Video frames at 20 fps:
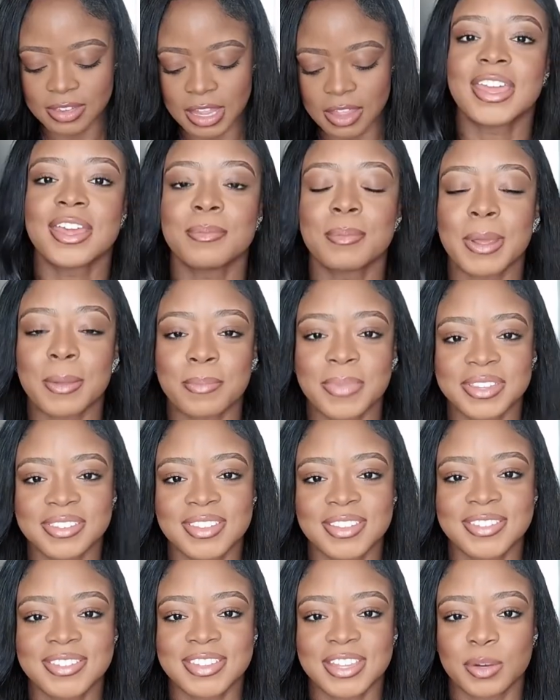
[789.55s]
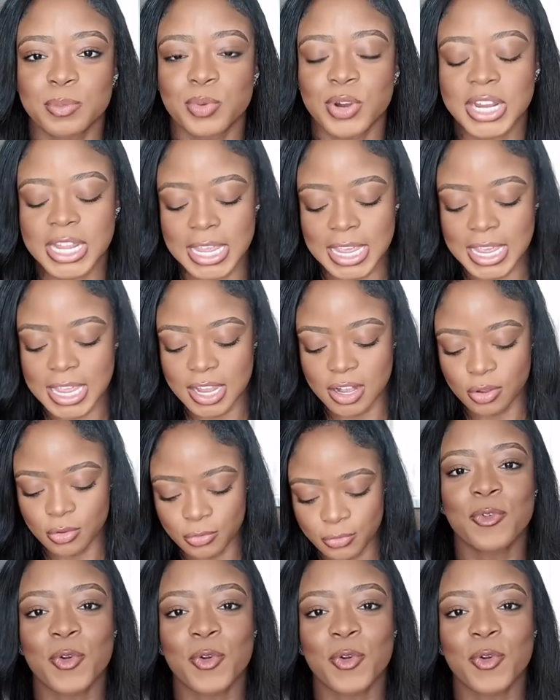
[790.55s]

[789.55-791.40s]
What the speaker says: And then my business did bring in